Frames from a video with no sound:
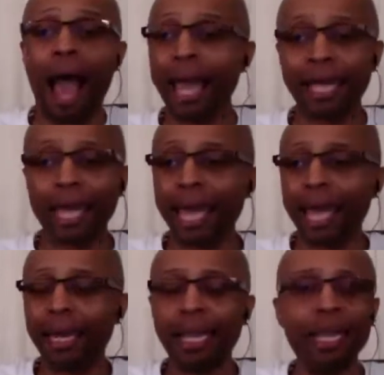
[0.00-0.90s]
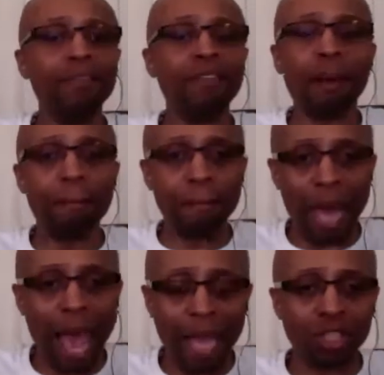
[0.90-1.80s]
I can't even
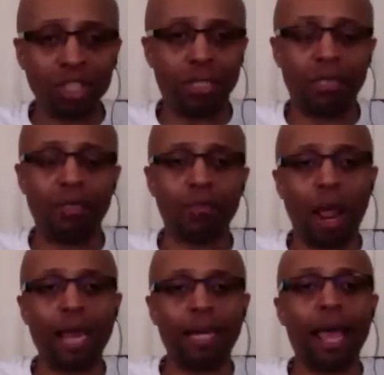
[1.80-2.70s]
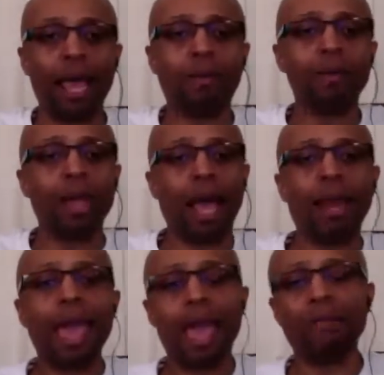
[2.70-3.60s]
imagine right now
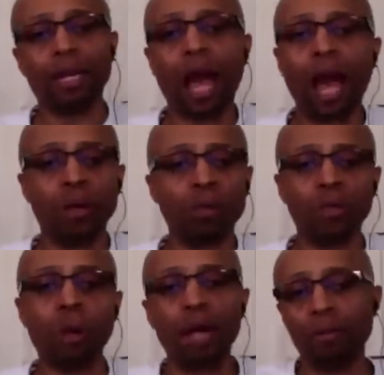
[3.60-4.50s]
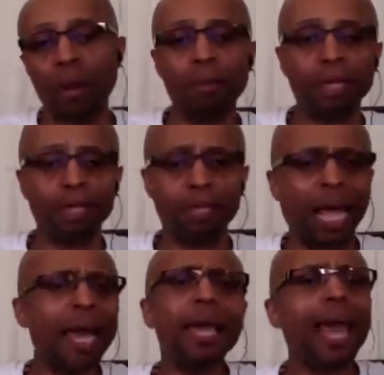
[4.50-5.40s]
not having an AutoResponder in my business.
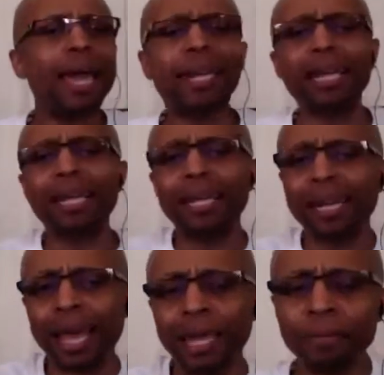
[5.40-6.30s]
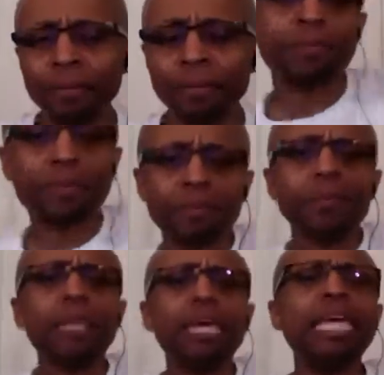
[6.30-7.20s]
I had a lady today
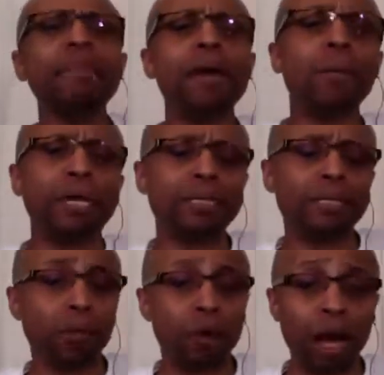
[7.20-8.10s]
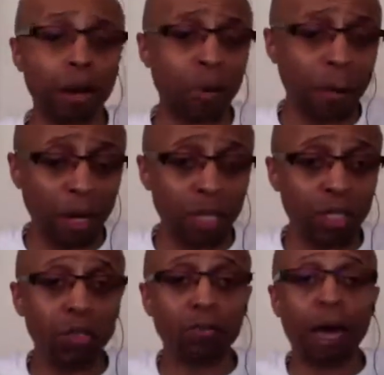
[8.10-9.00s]
email me and said, well, I'm not
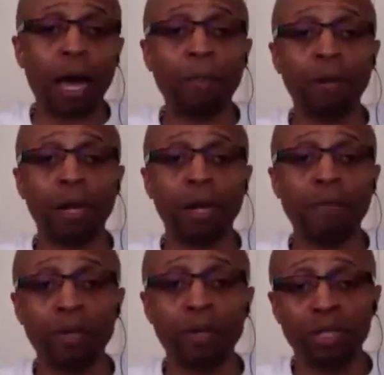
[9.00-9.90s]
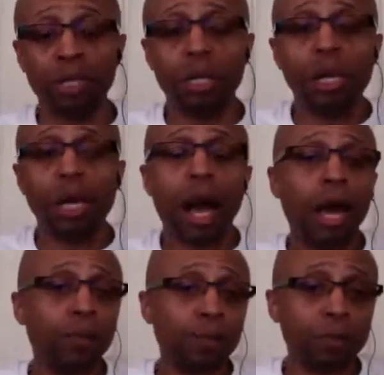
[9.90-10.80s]
going to use my Pure Leverage
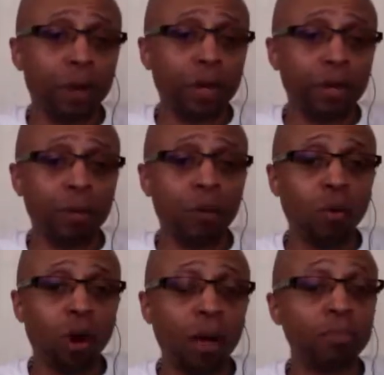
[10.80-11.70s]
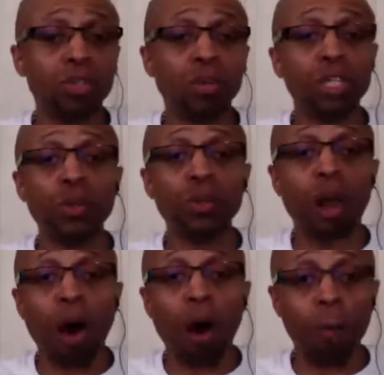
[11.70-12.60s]
AutoResponder anymore. I'm just going to
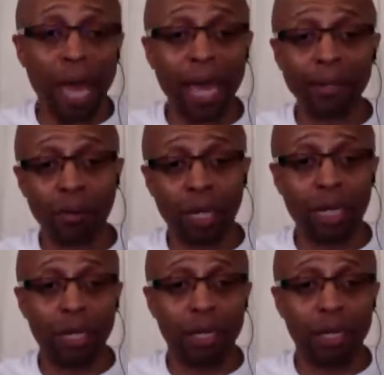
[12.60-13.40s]
do it all manually.